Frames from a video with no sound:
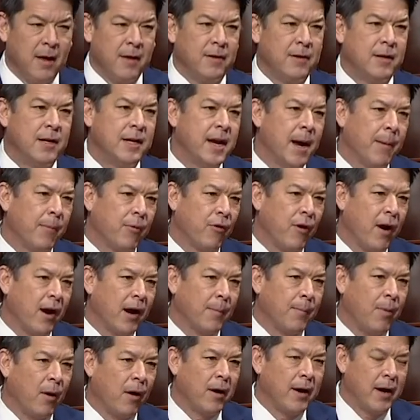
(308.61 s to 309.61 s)
The
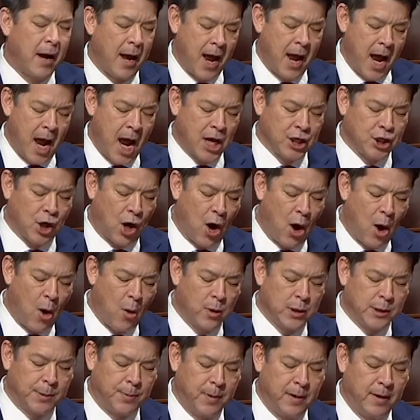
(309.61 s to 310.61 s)
Democratic Party has
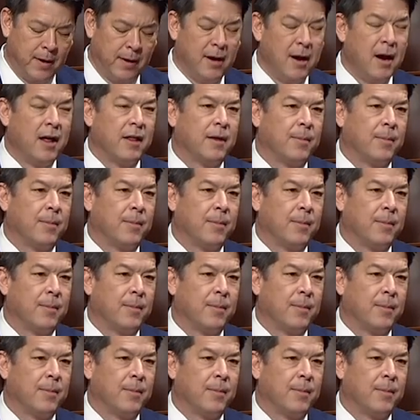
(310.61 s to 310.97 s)
always been